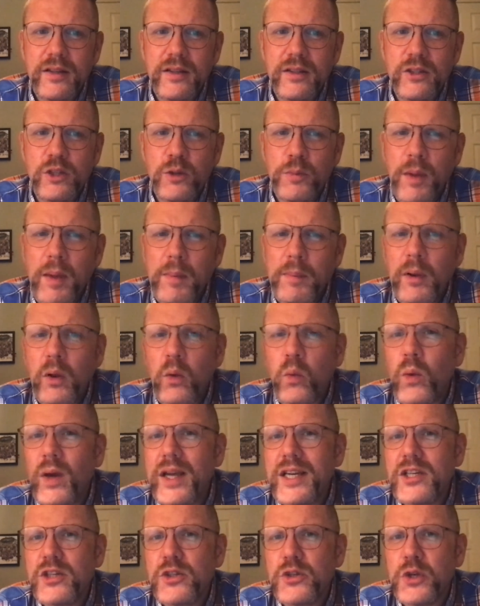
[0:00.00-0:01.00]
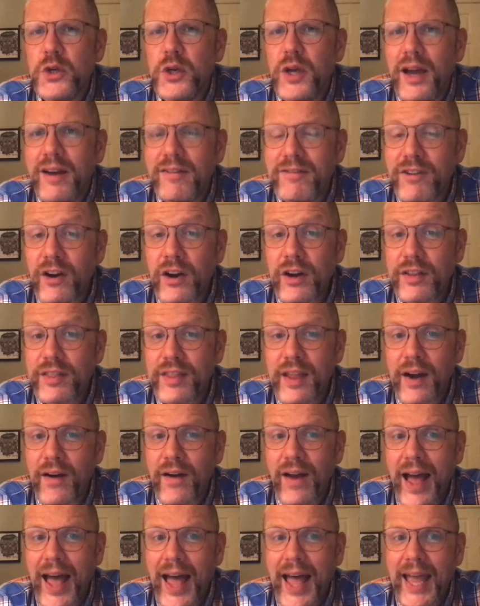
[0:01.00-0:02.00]
Do people wish to avert
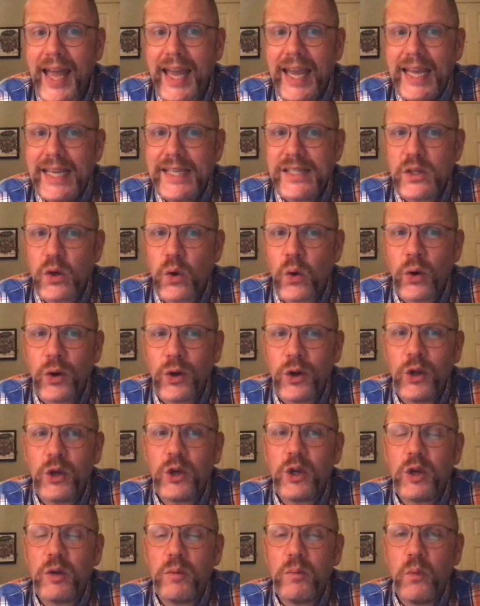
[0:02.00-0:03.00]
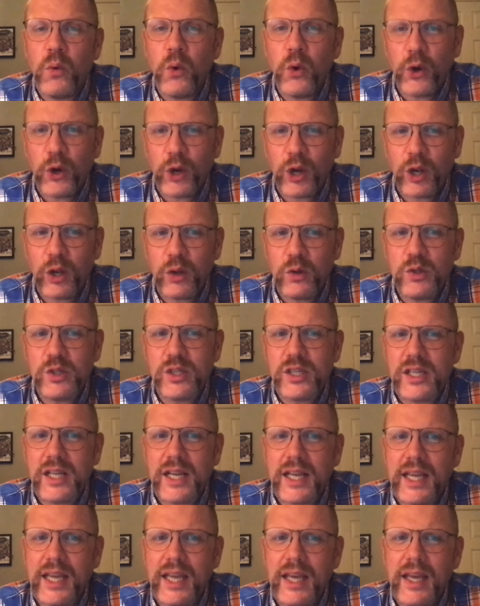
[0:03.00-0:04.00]
their eyes or look more
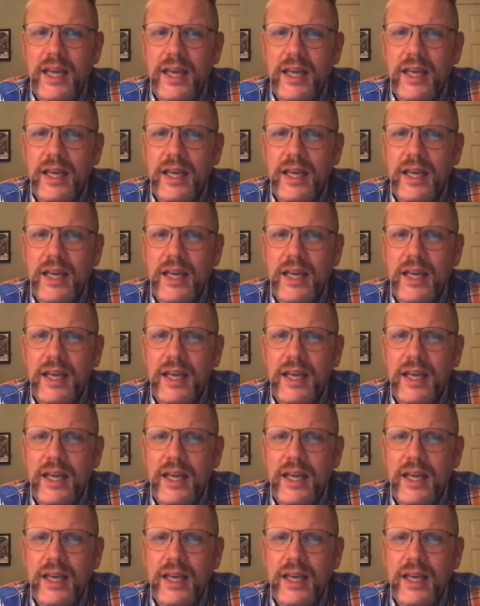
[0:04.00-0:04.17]
closely?